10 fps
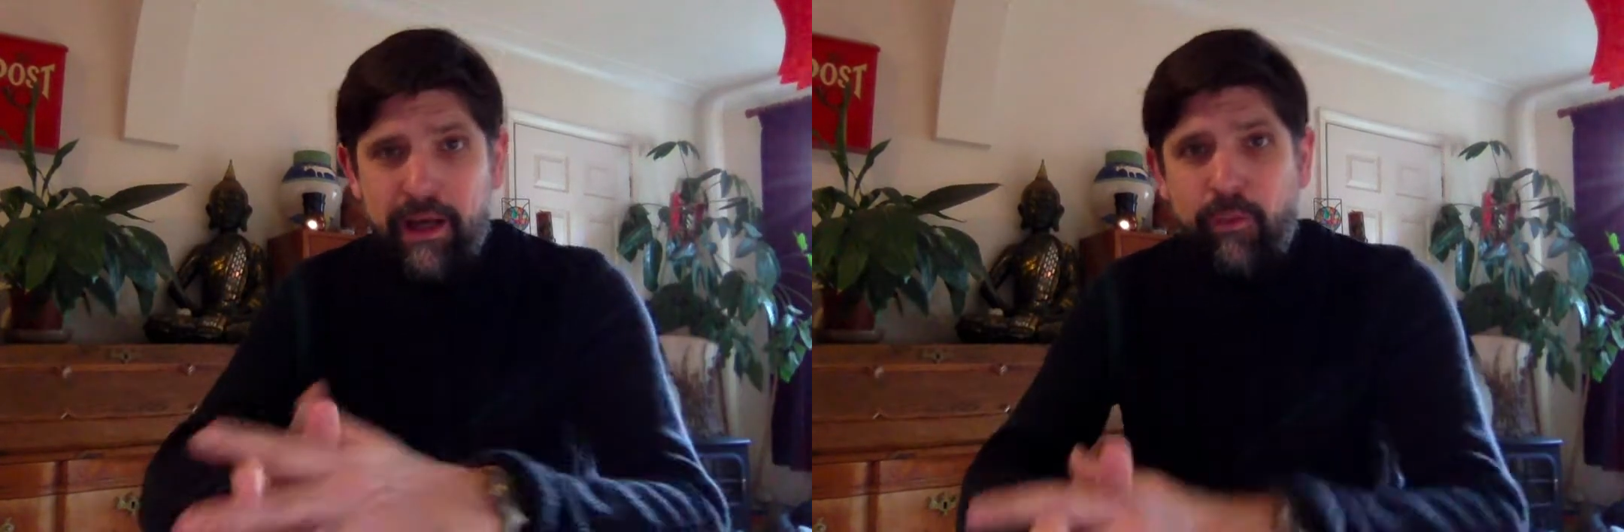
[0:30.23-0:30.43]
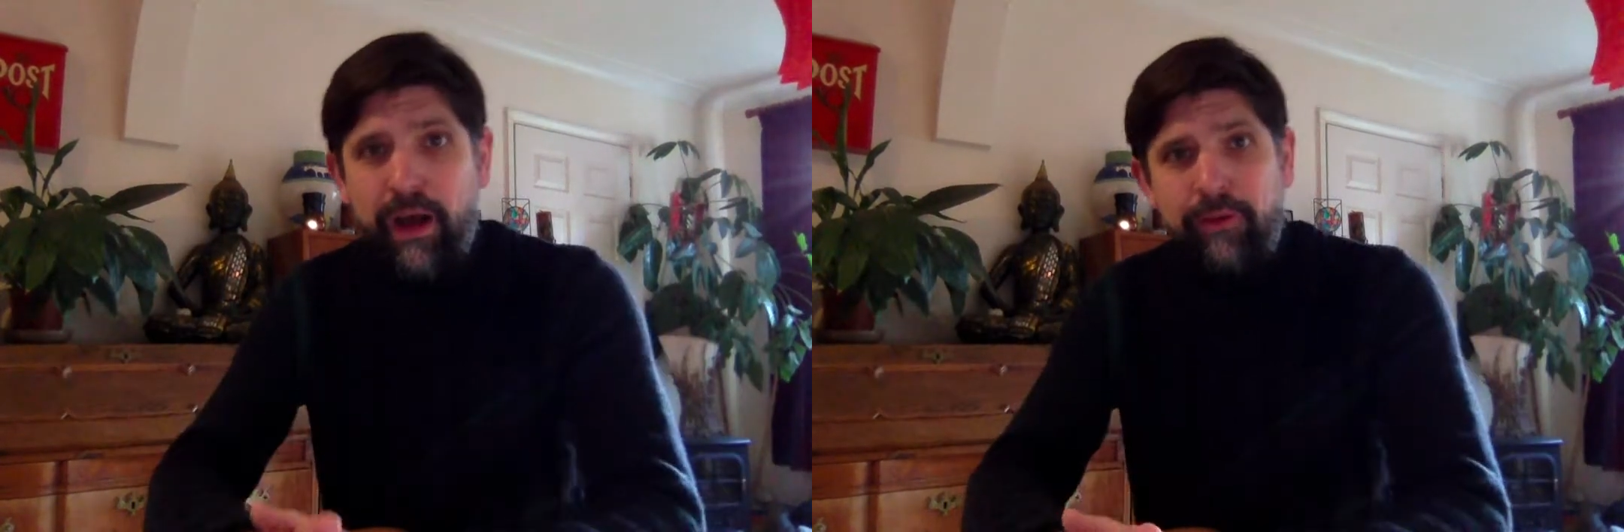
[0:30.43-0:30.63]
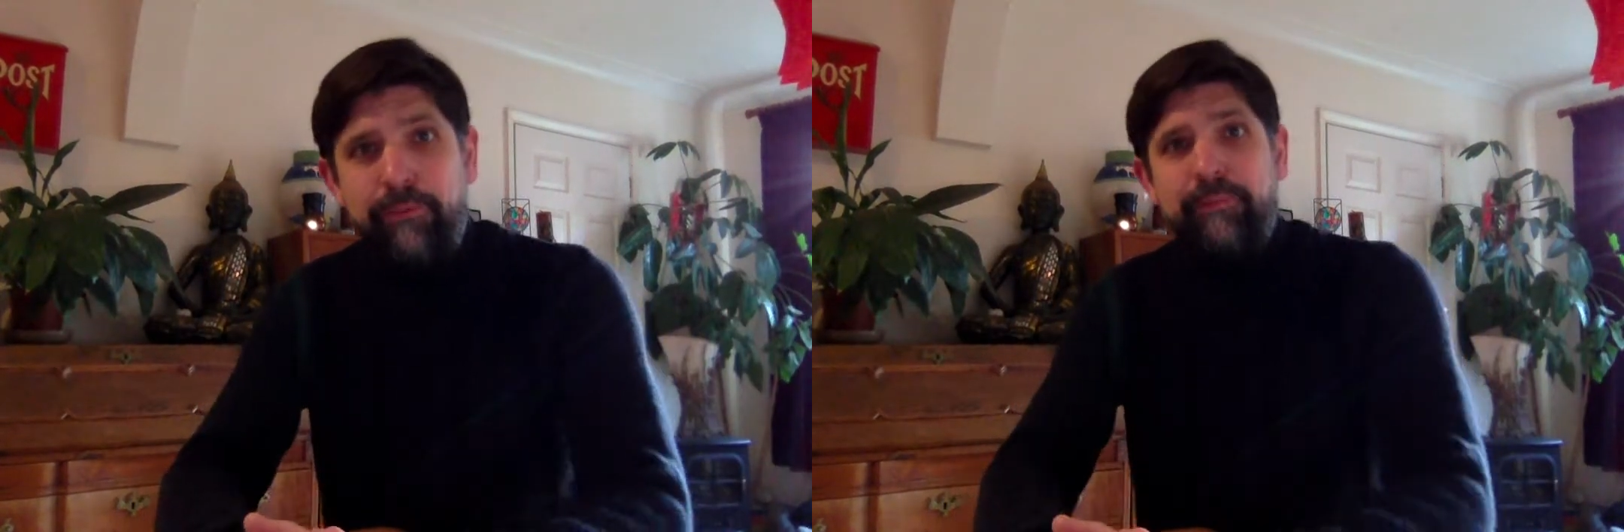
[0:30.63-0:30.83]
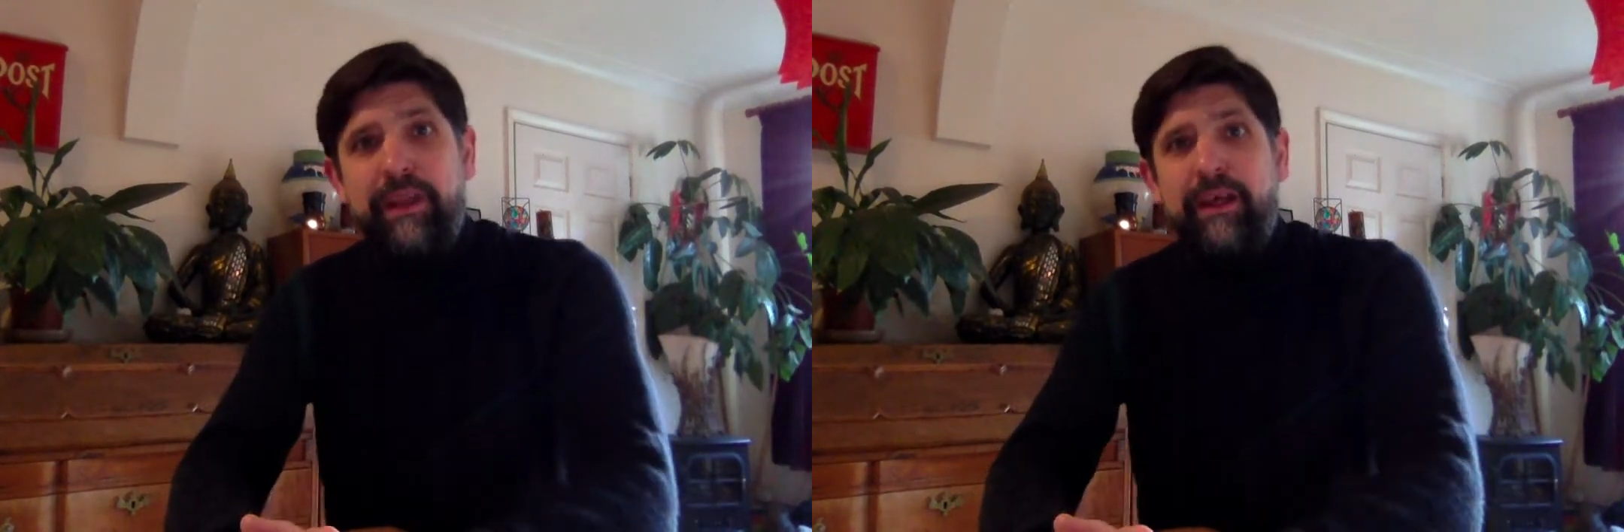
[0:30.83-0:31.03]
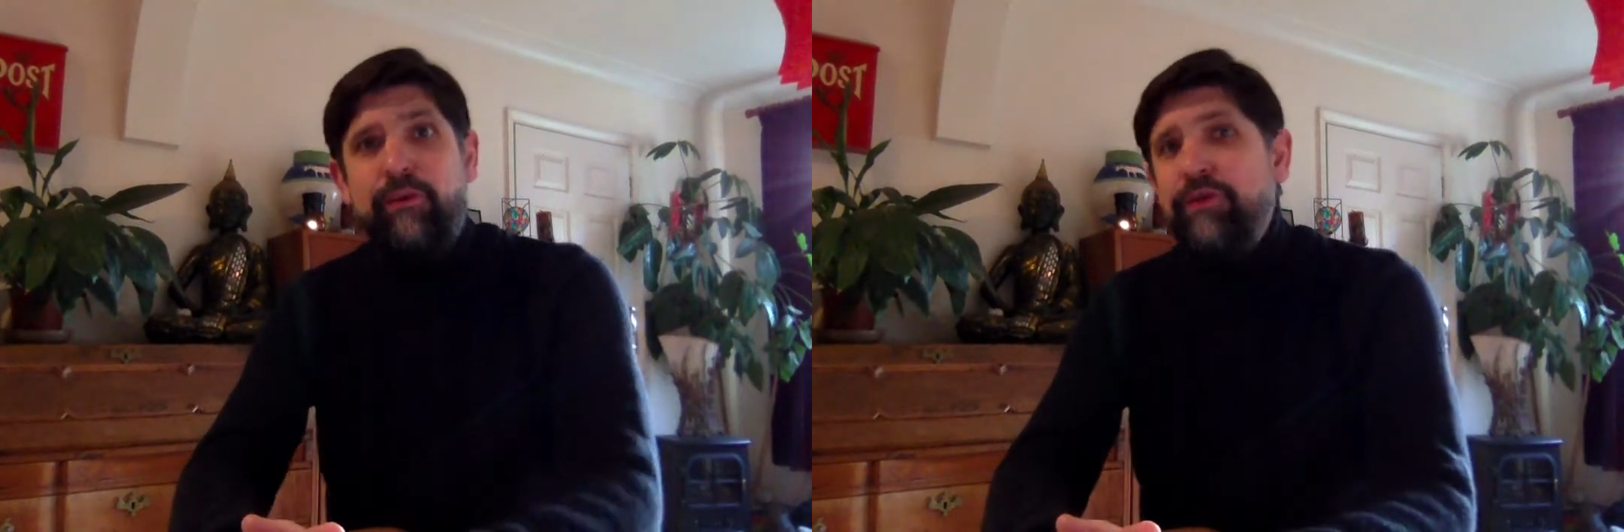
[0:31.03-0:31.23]
Well,
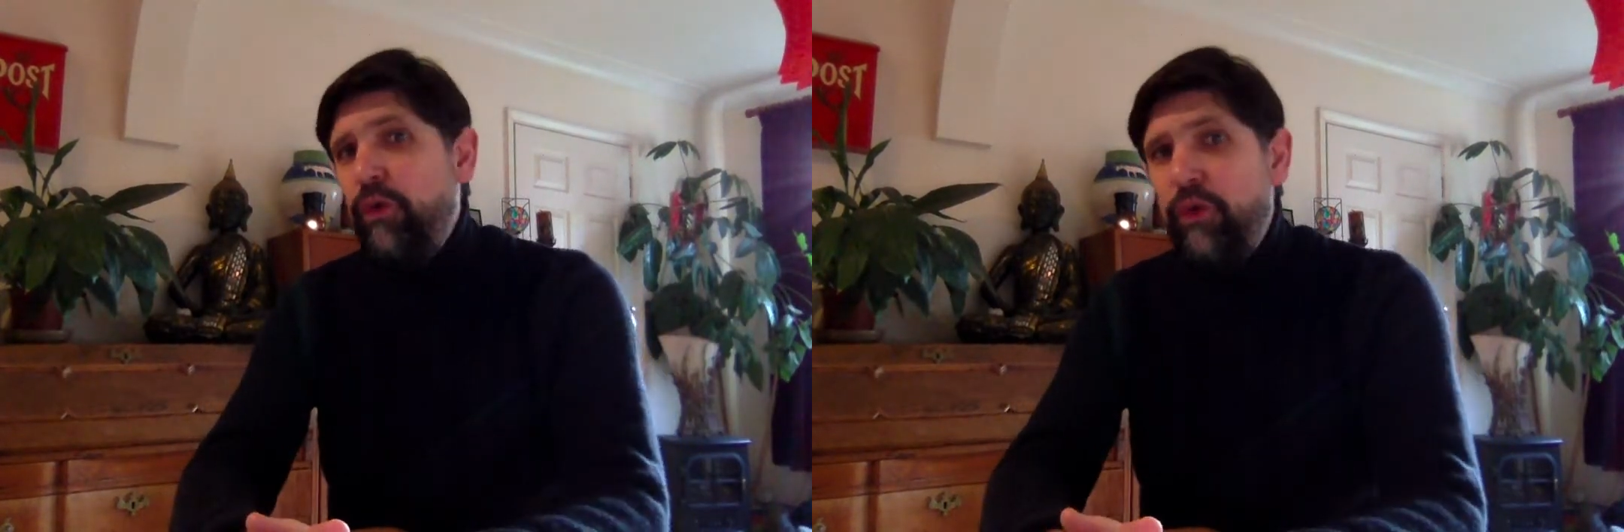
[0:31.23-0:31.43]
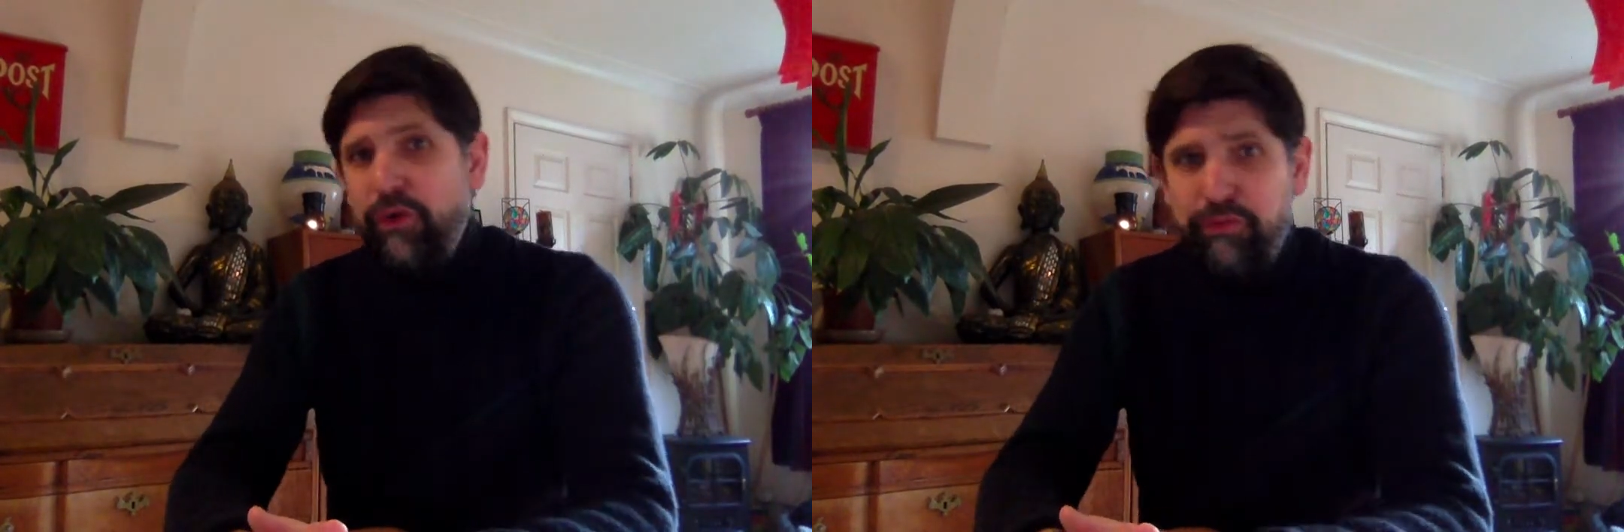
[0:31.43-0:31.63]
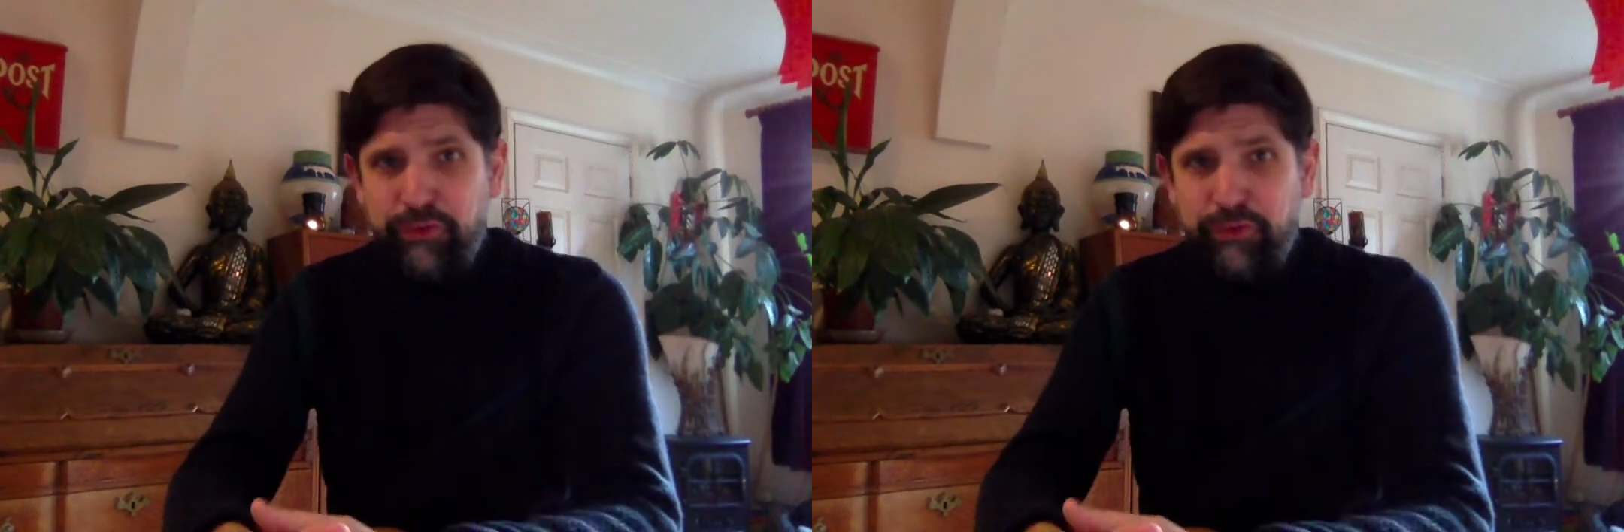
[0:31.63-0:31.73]
we've all gone